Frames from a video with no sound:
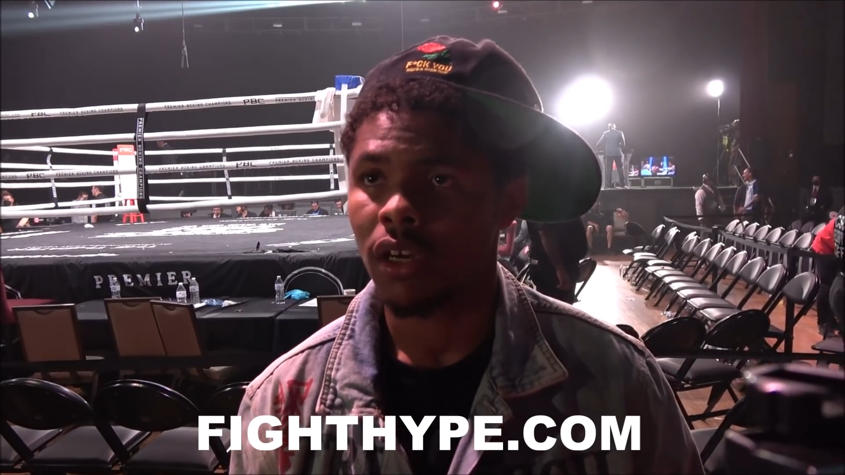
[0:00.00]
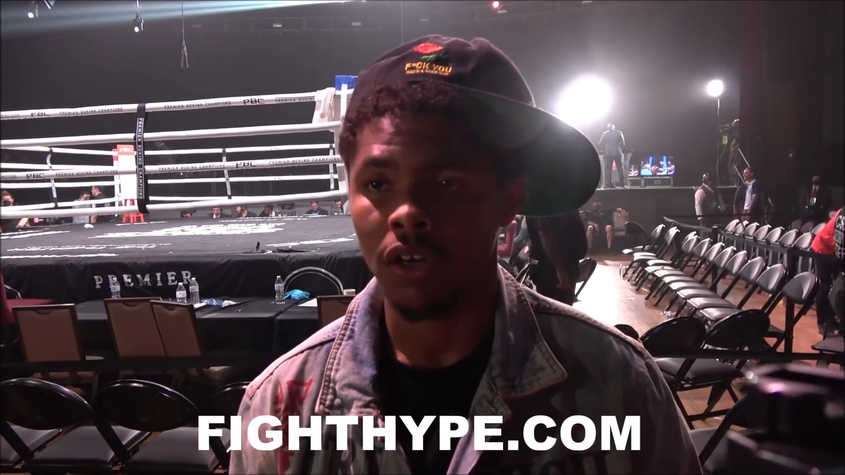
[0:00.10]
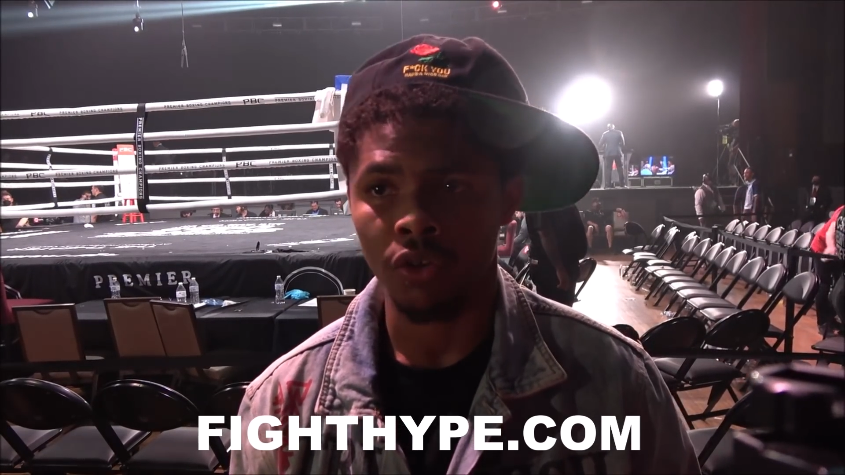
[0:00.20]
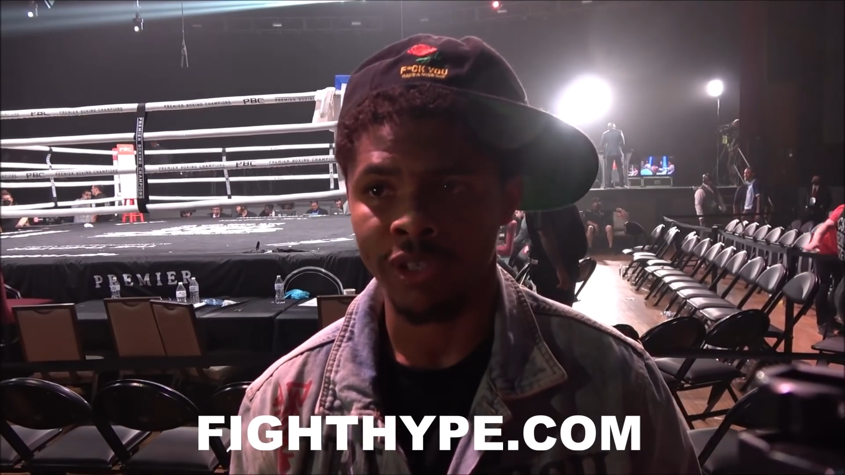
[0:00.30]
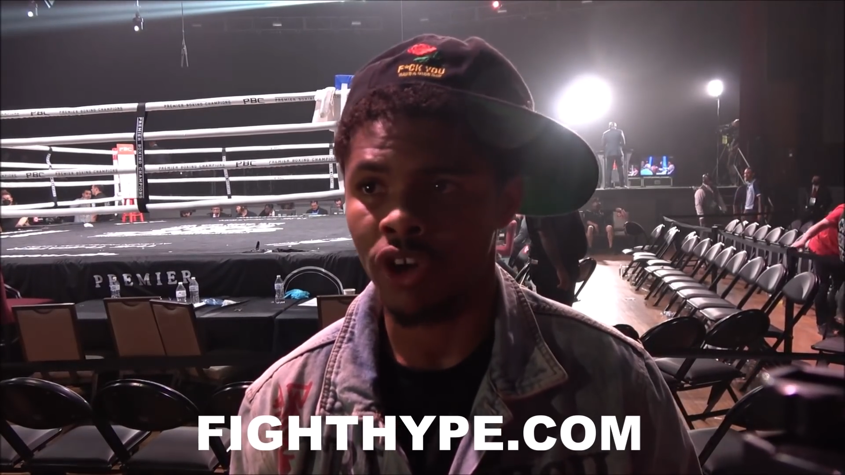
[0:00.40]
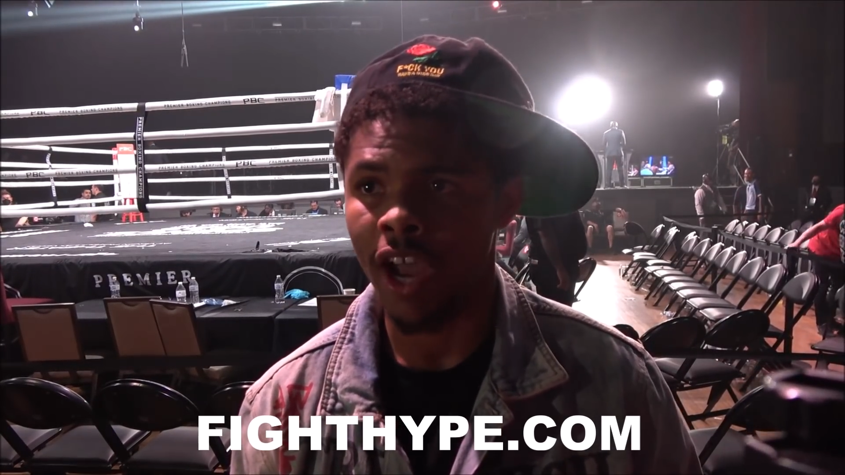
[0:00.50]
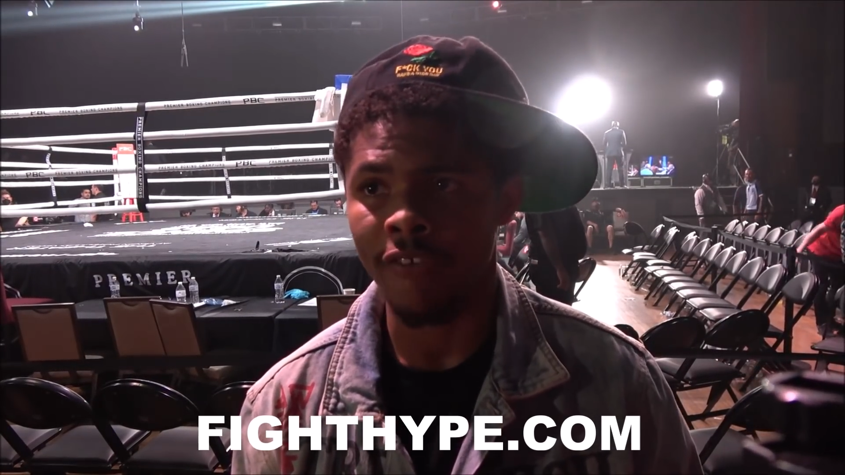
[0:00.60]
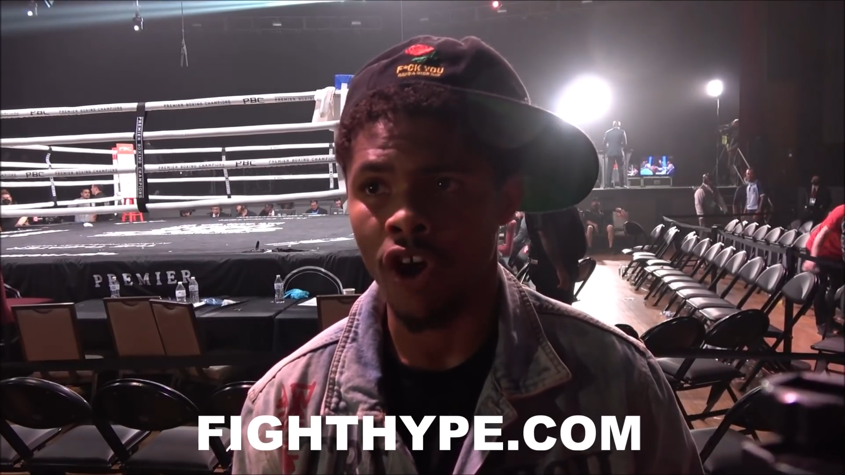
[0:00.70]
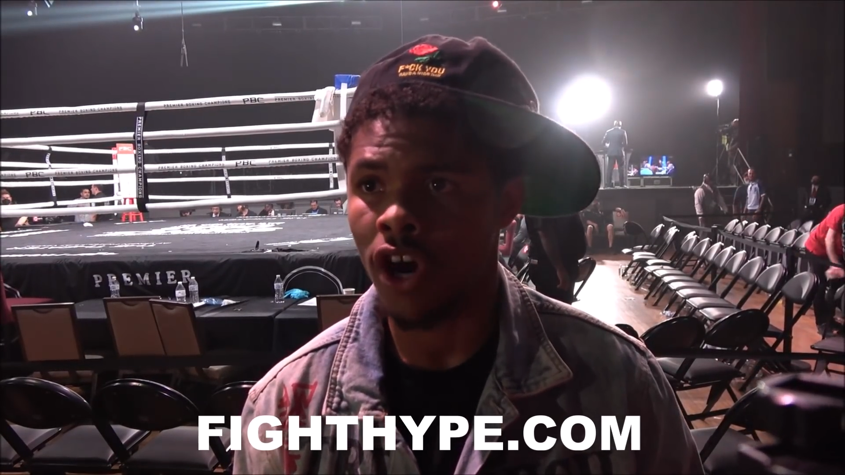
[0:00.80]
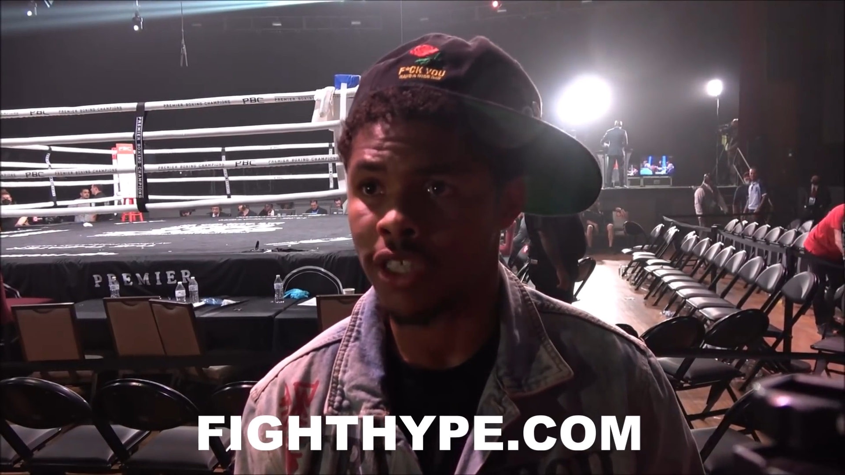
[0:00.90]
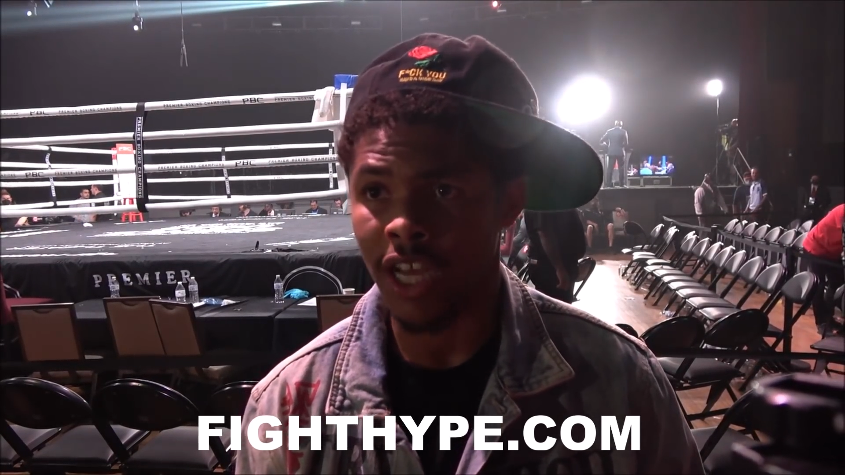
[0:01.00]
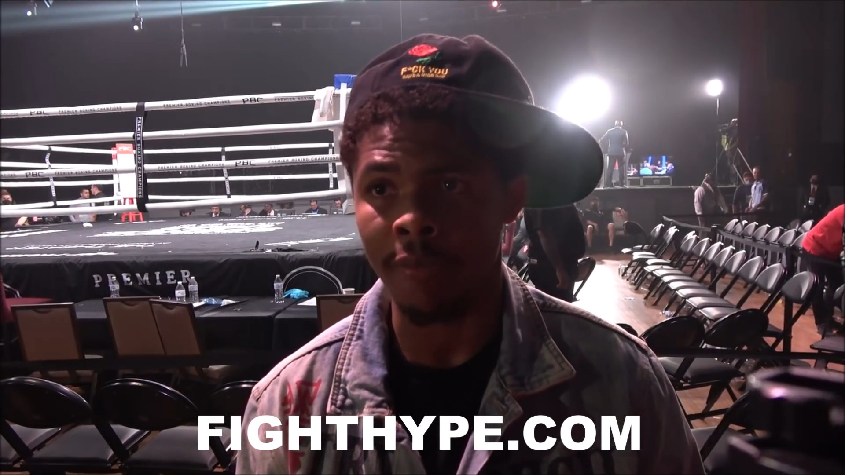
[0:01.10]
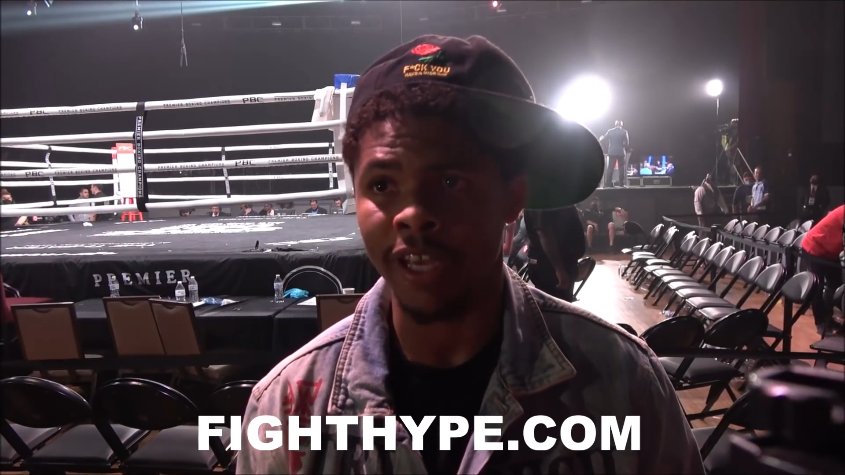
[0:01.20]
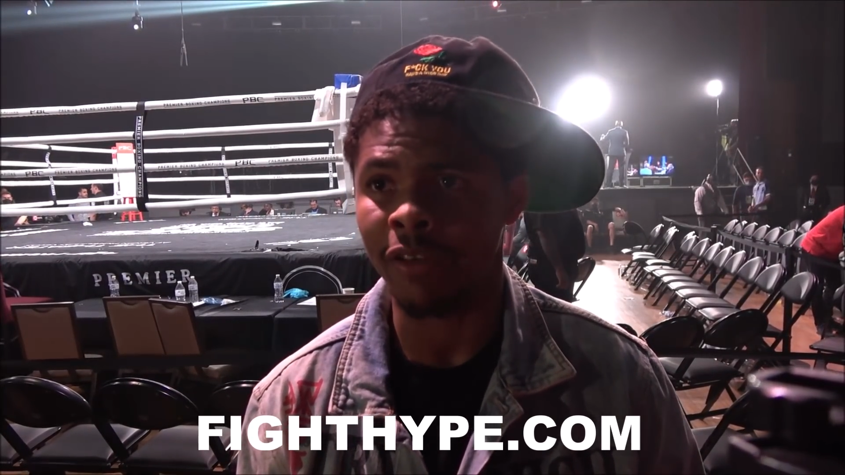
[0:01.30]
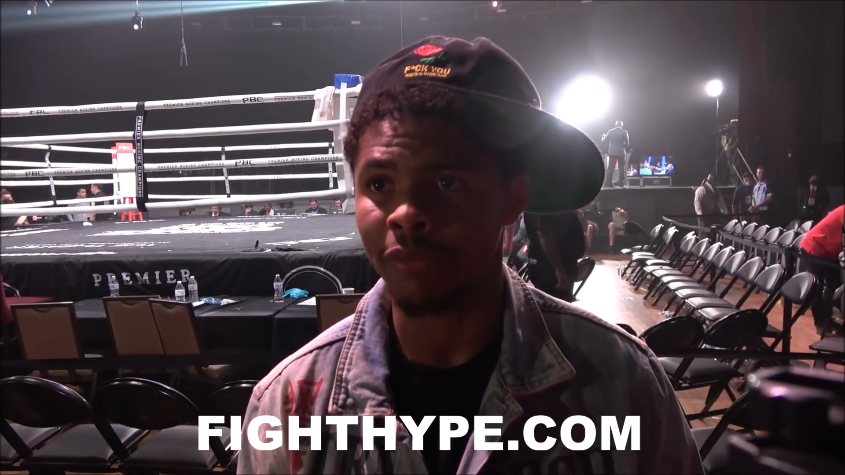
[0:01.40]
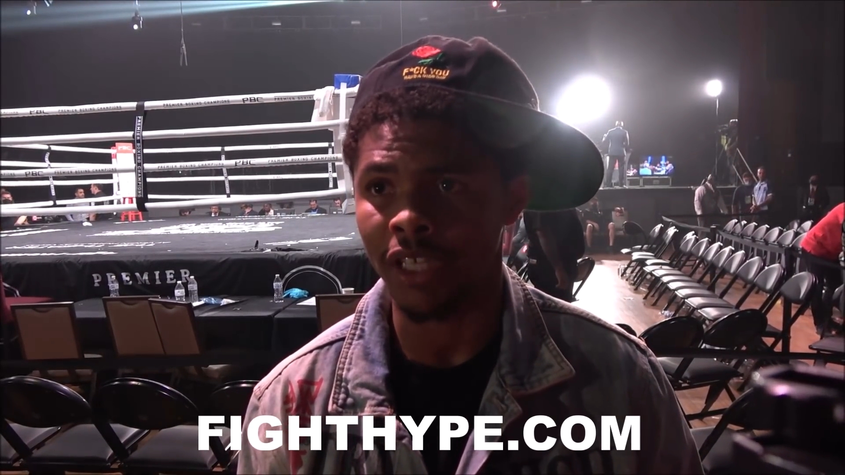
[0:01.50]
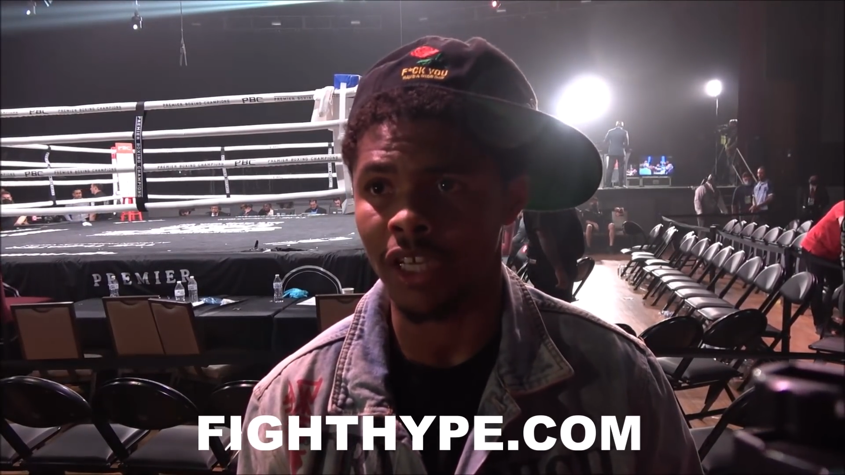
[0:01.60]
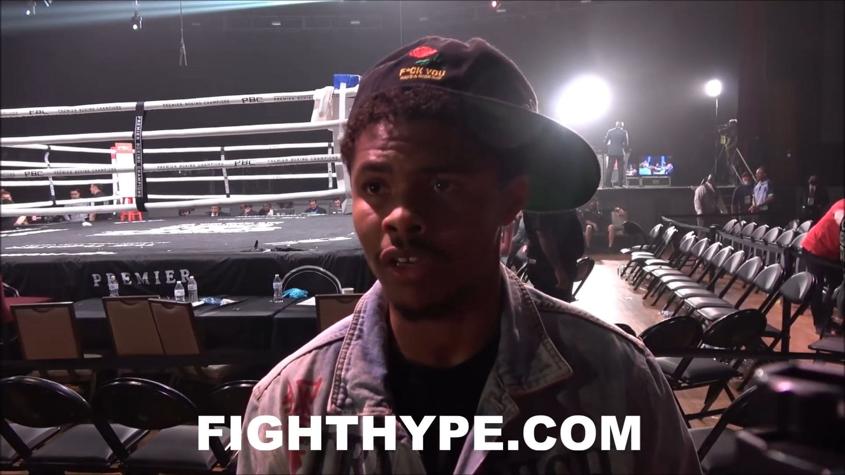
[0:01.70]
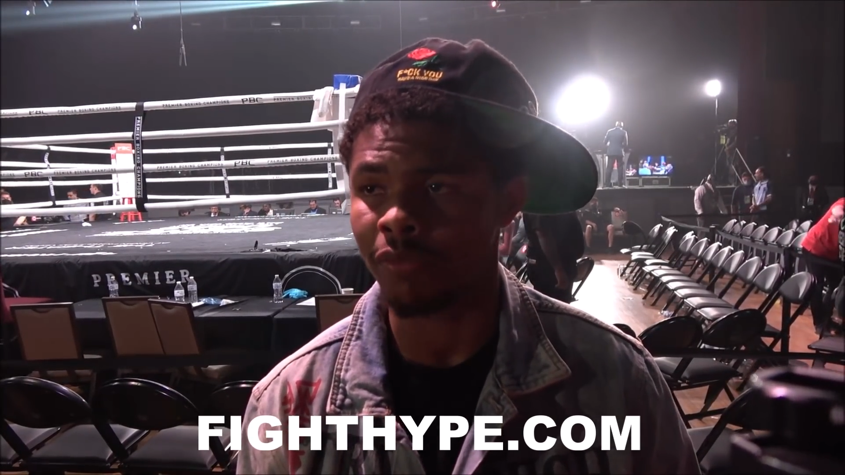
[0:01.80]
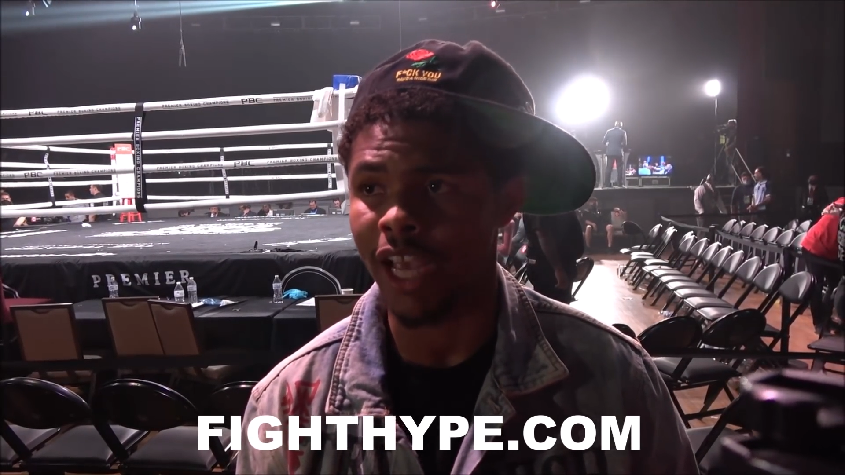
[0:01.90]
Um, he's going to have a hard time hitting me
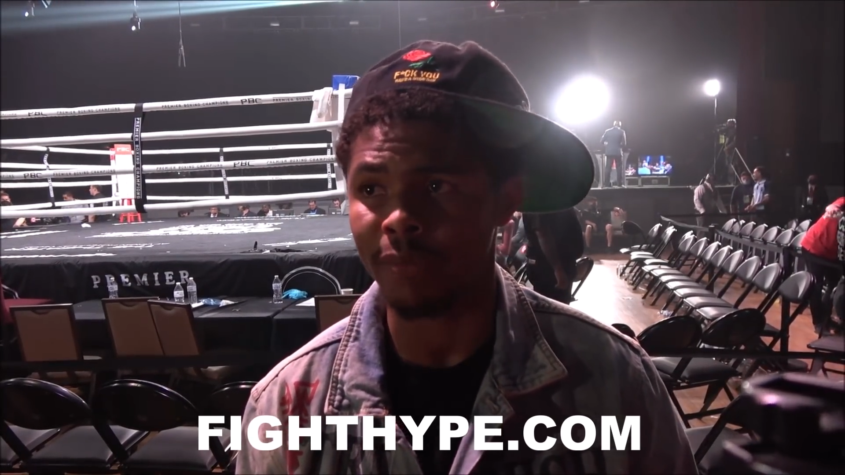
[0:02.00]
come